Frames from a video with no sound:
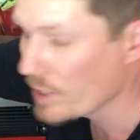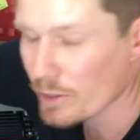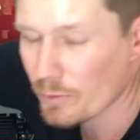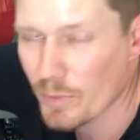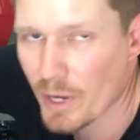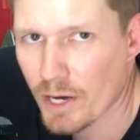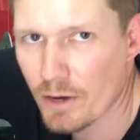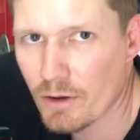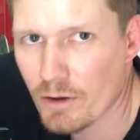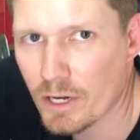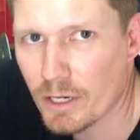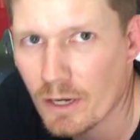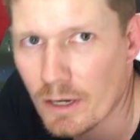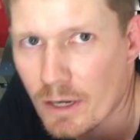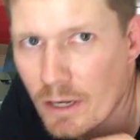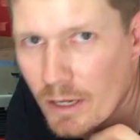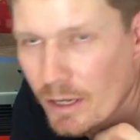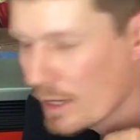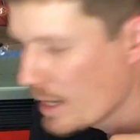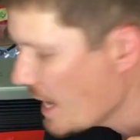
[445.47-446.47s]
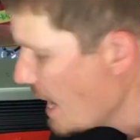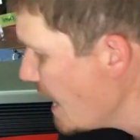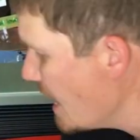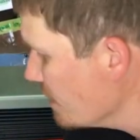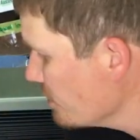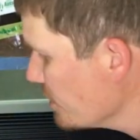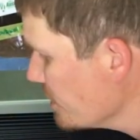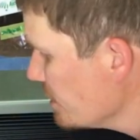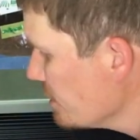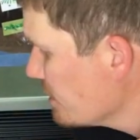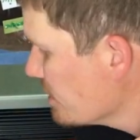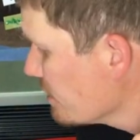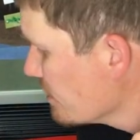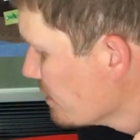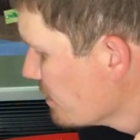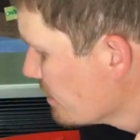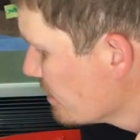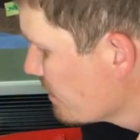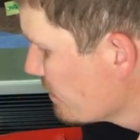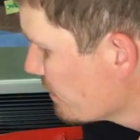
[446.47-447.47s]
reel bearing housings
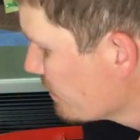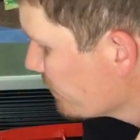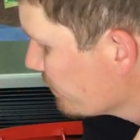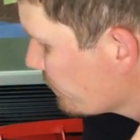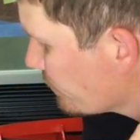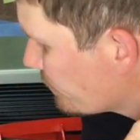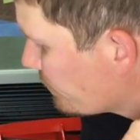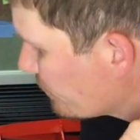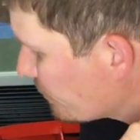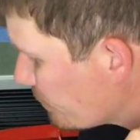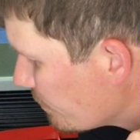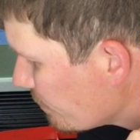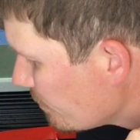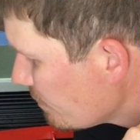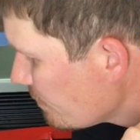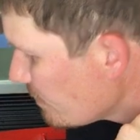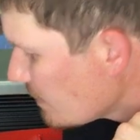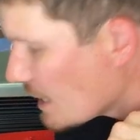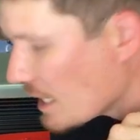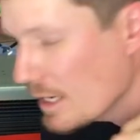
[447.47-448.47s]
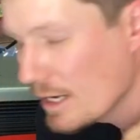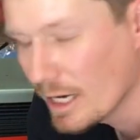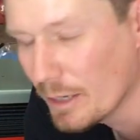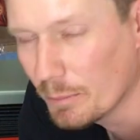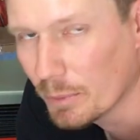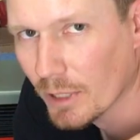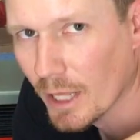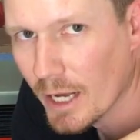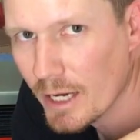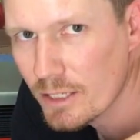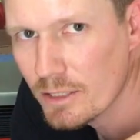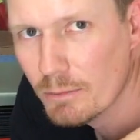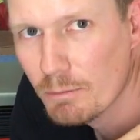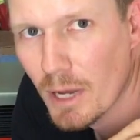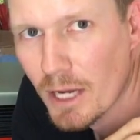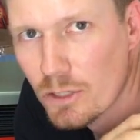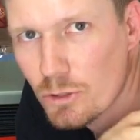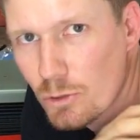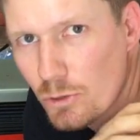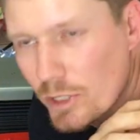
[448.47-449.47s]
in place,
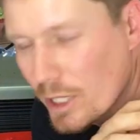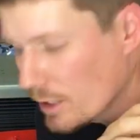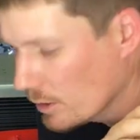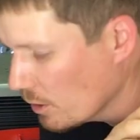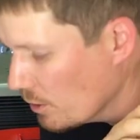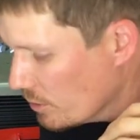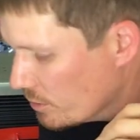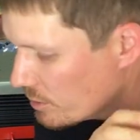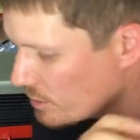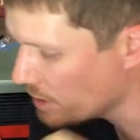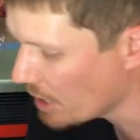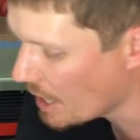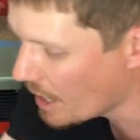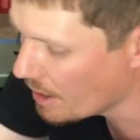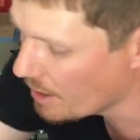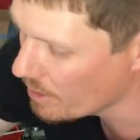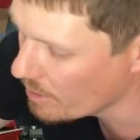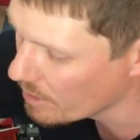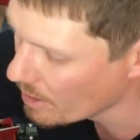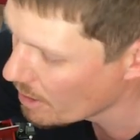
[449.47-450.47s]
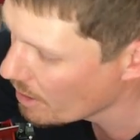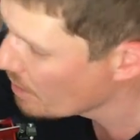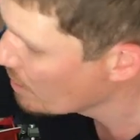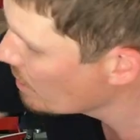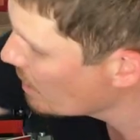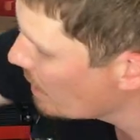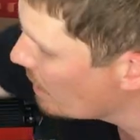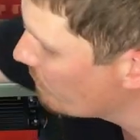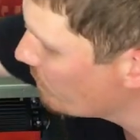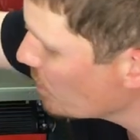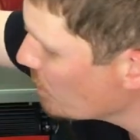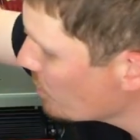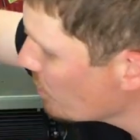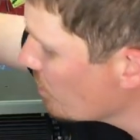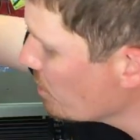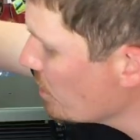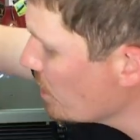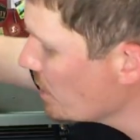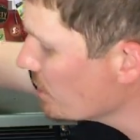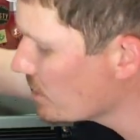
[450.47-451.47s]
make sure they're loose. So if you
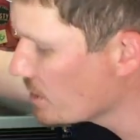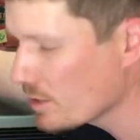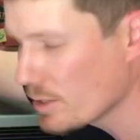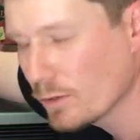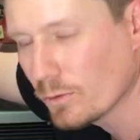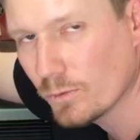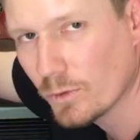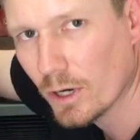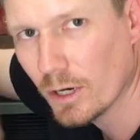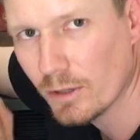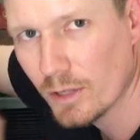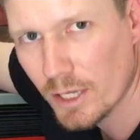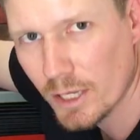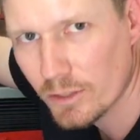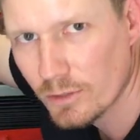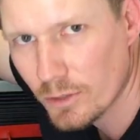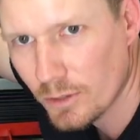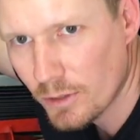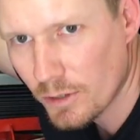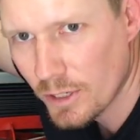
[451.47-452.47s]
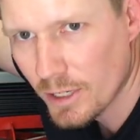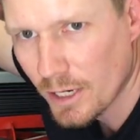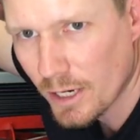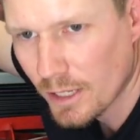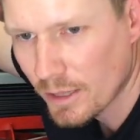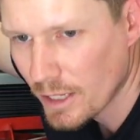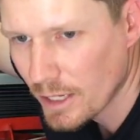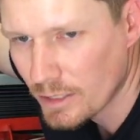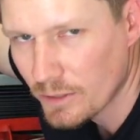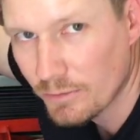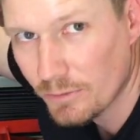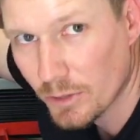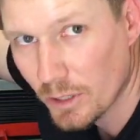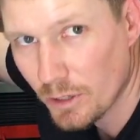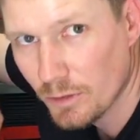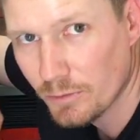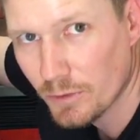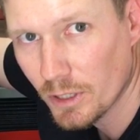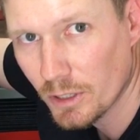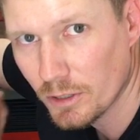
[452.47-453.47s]
do this while they're tight, there's a
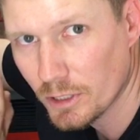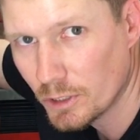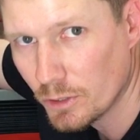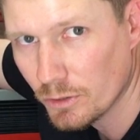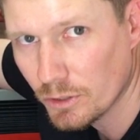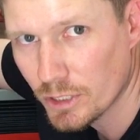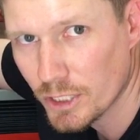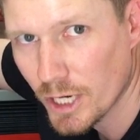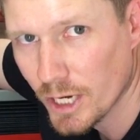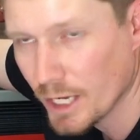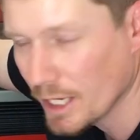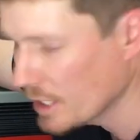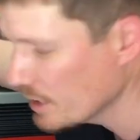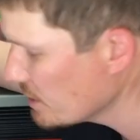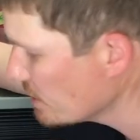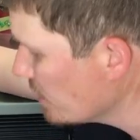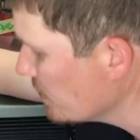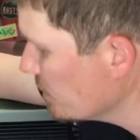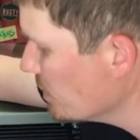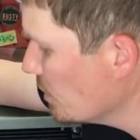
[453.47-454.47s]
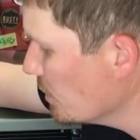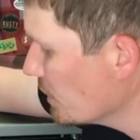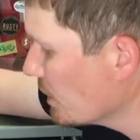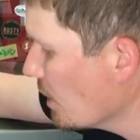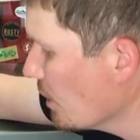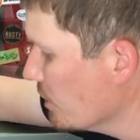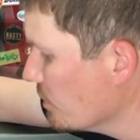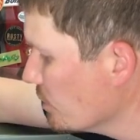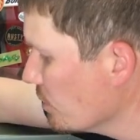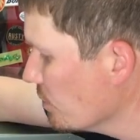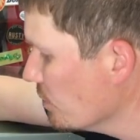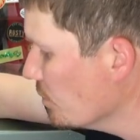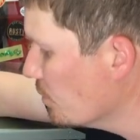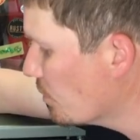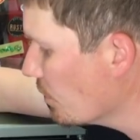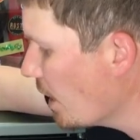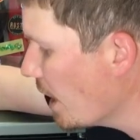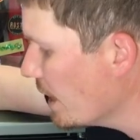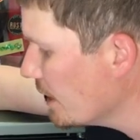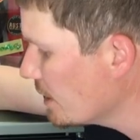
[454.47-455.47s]
very, very good chance that you are going to
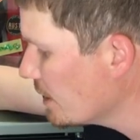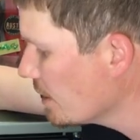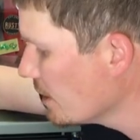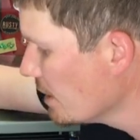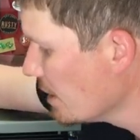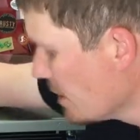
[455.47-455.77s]
break